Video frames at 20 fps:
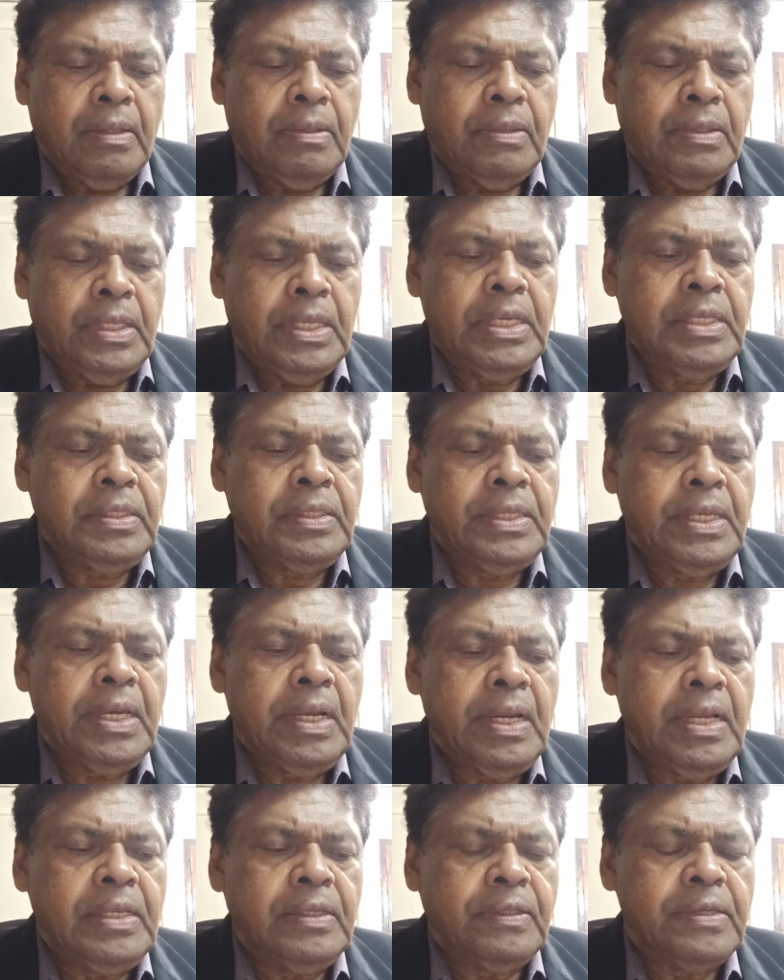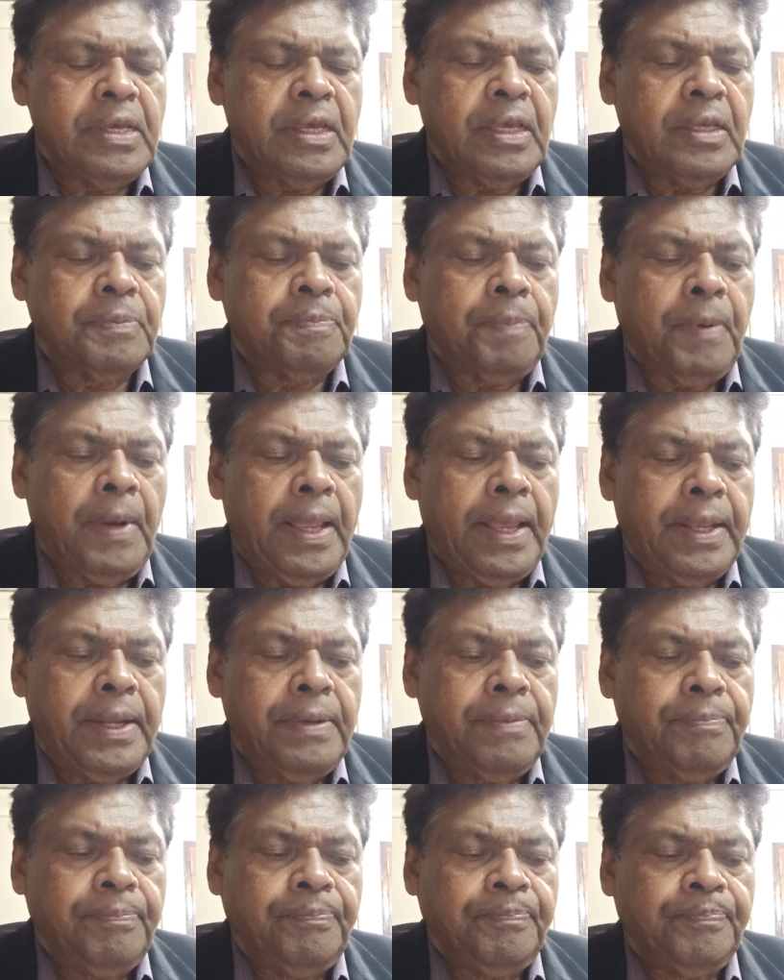These theories
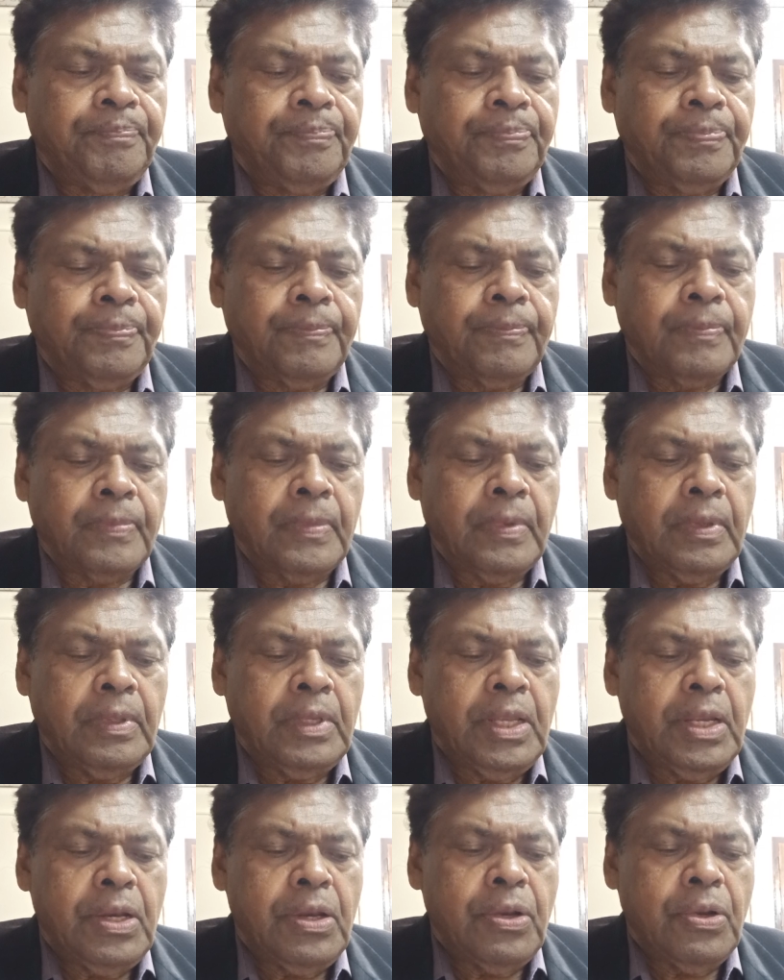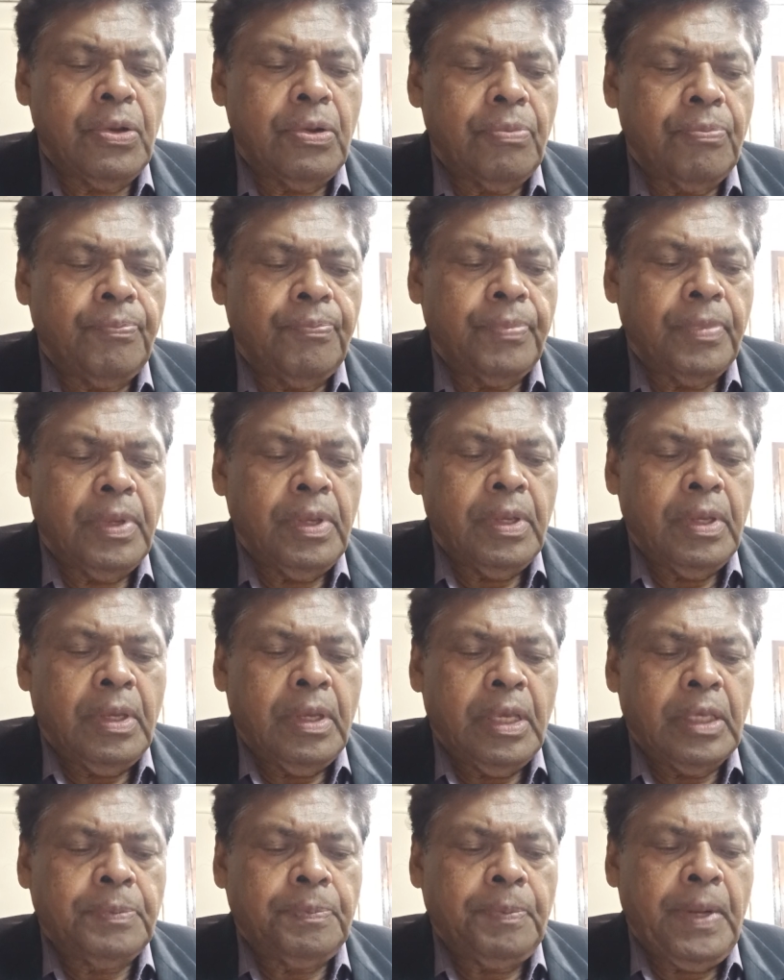explain the
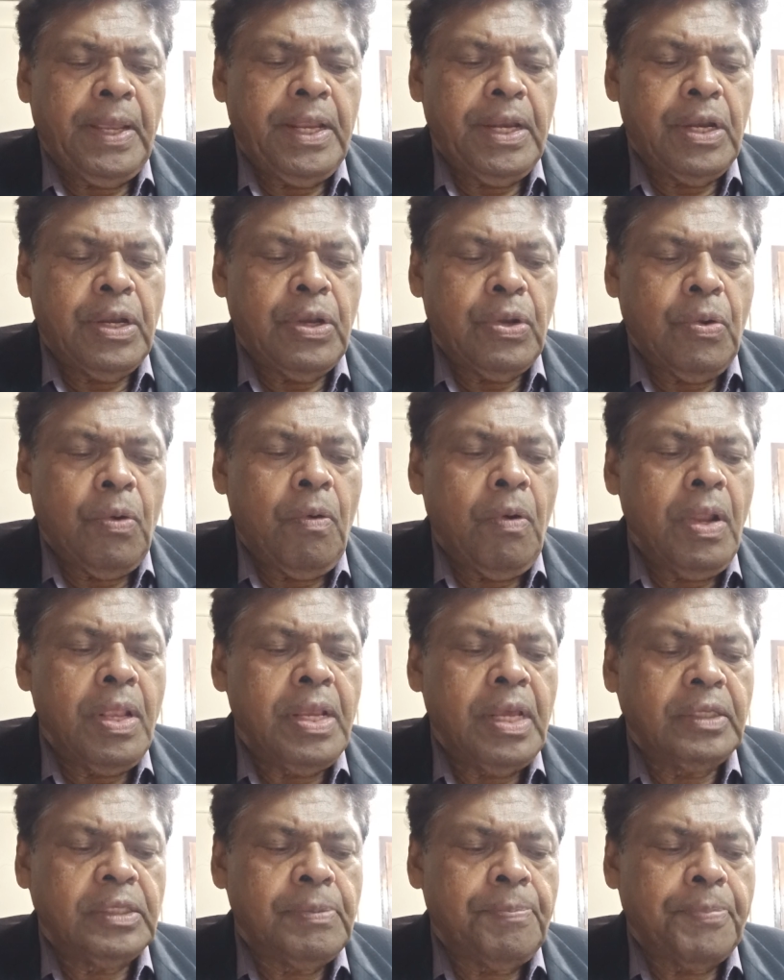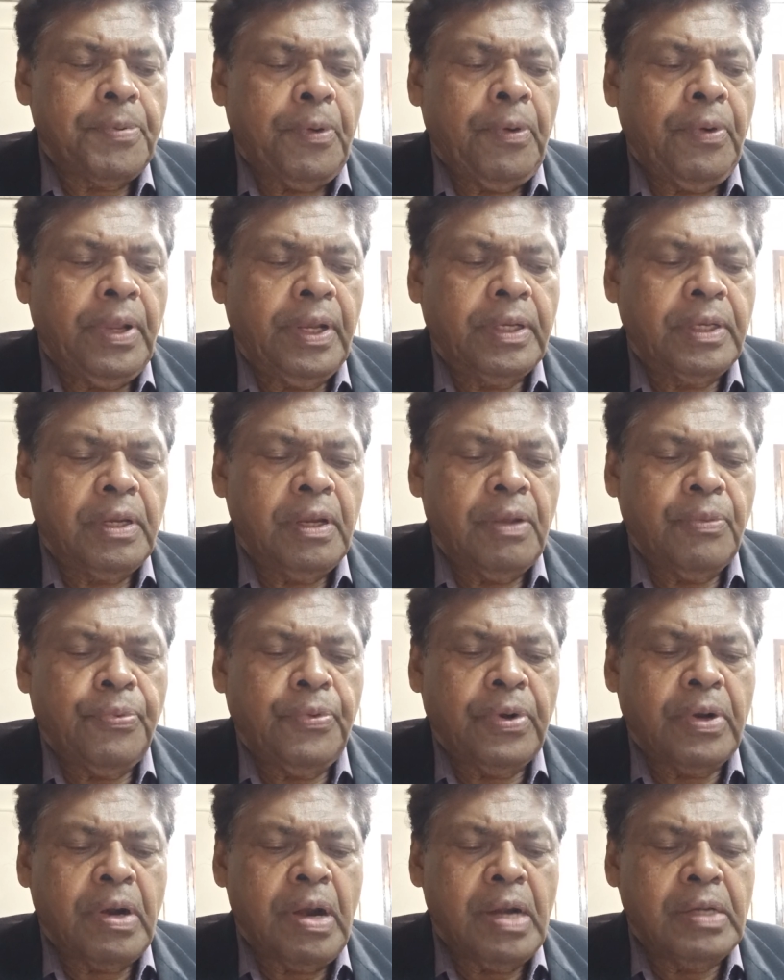explain knowledge as a product
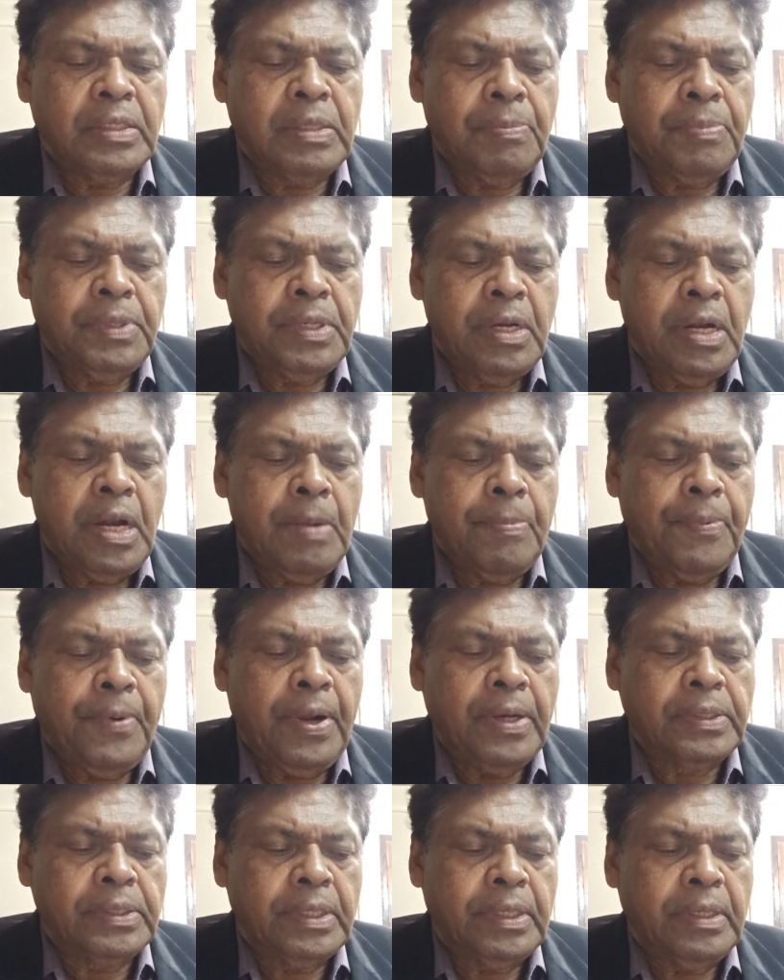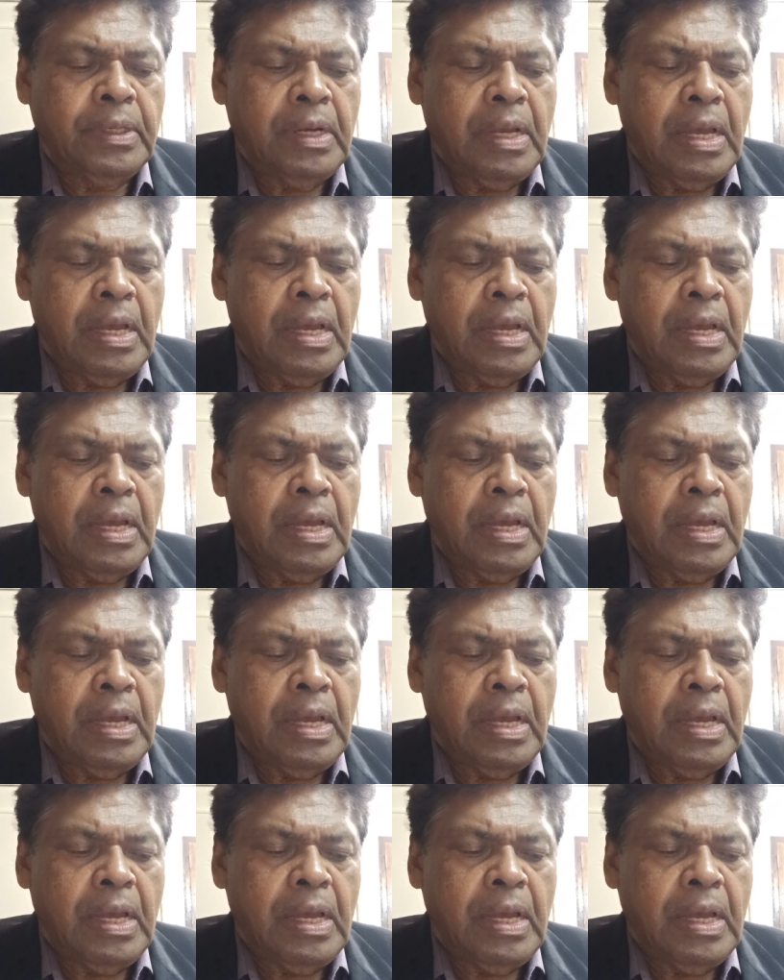for consumption and production